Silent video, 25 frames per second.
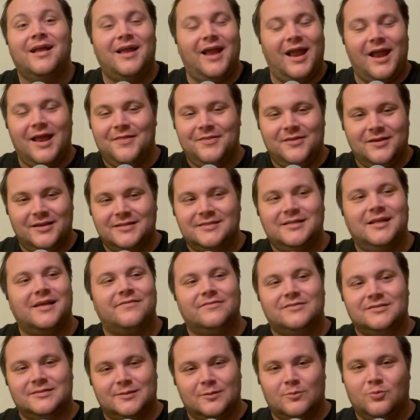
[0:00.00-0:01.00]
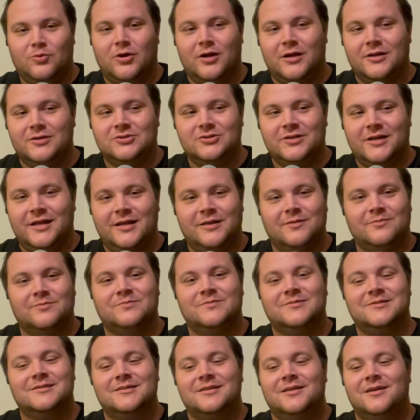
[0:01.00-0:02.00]
Anthony Davis, LeBron
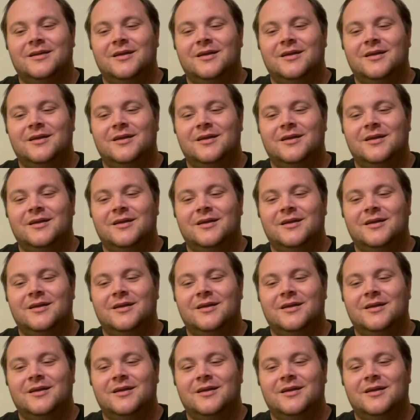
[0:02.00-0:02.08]
James,